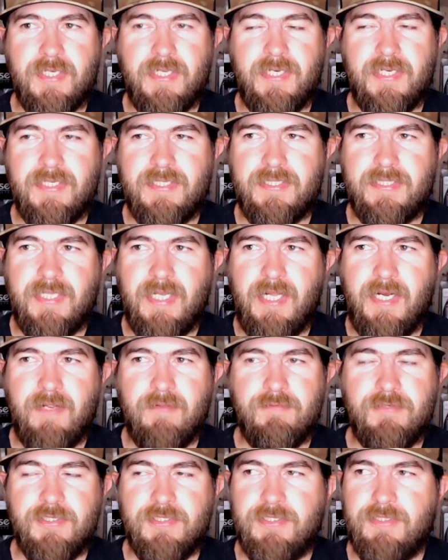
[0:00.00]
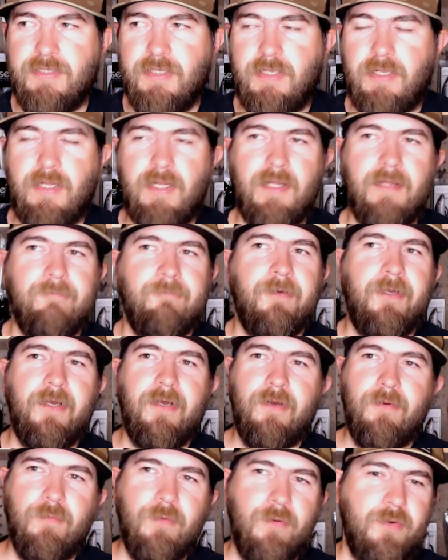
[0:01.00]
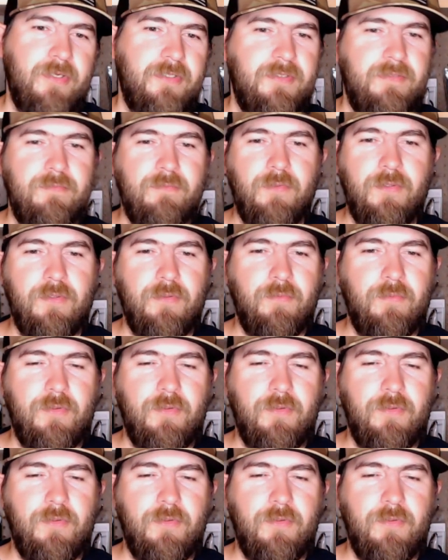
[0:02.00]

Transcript: And instead of just, well, we'll we'll,